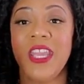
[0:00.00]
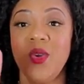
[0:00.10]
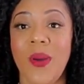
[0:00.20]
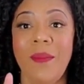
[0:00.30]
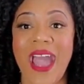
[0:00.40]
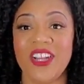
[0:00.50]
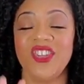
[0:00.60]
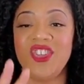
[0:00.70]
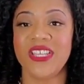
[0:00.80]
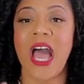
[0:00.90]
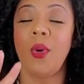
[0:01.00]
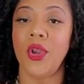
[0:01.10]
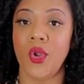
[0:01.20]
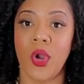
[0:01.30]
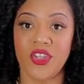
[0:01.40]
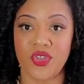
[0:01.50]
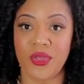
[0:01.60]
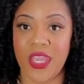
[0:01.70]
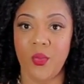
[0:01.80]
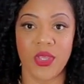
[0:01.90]
Can you imagine just how annoyed you
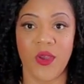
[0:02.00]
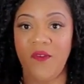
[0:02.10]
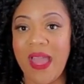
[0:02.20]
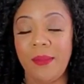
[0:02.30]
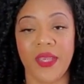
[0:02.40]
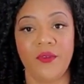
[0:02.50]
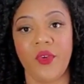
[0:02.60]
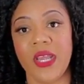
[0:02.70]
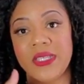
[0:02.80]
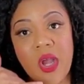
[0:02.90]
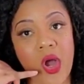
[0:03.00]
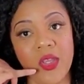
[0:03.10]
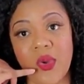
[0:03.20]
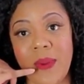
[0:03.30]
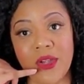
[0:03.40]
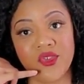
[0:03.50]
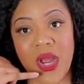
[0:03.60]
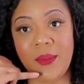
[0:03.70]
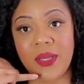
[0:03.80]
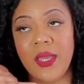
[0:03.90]
get when your family and friends call you about
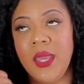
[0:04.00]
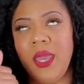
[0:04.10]
drama